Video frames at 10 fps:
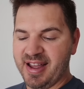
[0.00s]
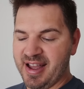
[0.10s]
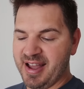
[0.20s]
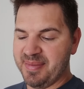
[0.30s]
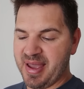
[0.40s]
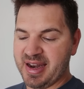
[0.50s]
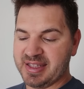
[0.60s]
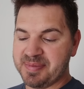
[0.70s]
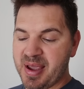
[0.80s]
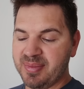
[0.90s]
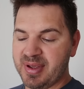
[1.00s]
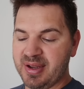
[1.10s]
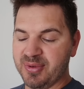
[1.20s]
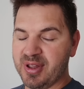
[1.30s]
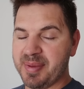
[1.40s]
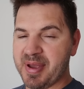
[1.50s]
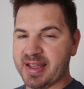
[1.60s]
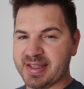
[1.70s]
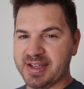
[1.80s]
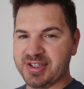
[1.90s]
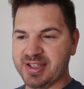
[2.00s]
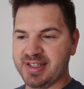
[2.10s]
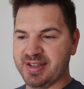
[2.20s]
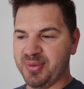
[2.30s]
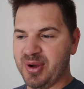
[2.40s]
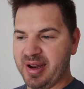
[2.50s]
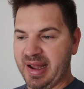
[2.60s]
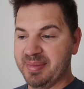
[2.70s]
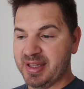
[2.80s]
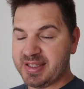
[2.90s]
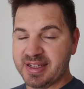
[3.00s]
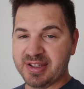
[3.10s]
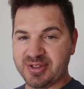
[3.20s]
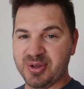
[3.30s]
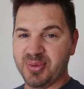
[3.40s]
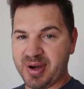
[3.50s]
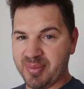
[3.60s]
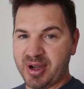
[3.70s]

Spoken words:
And it's made me really pay attention to what I'm listening to and what I'm